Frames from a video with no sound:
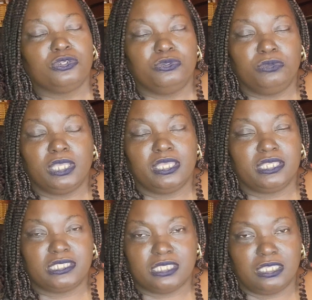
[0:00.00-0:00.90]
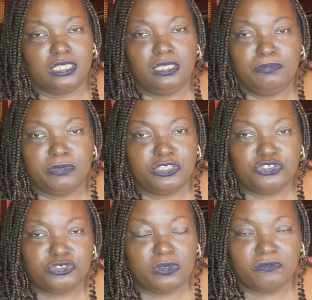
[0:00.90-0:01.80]
Duda is saying he pretty
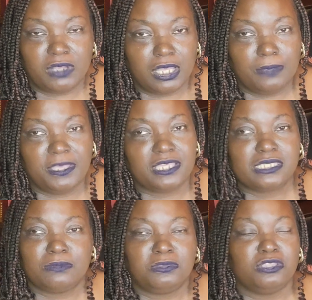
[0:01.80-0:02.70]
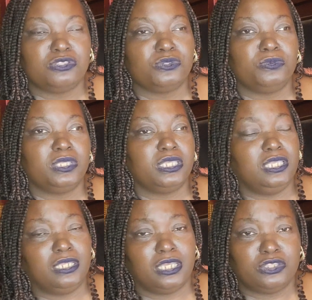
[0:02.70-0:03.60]
sure Rob has something to do with it.
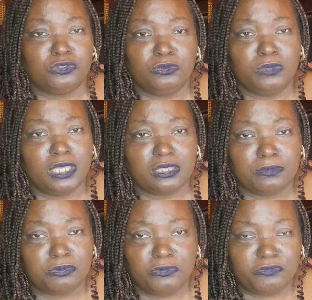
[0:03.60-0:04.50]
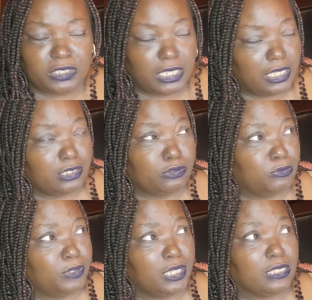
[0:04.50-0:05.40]
He like, do you got the proof of that? And
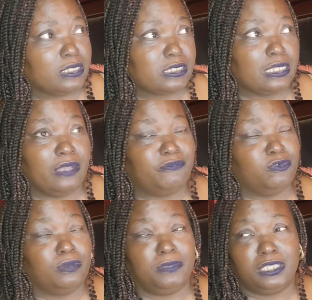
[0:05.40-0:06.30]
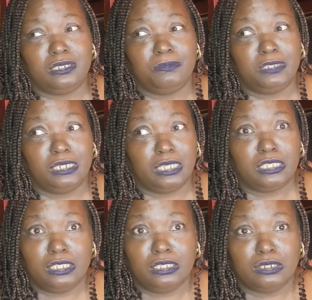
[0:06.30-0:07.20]
Duda had to stop for a minute and be
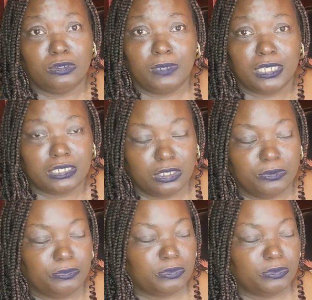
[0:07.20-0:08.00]
like, yeah, no, I don't.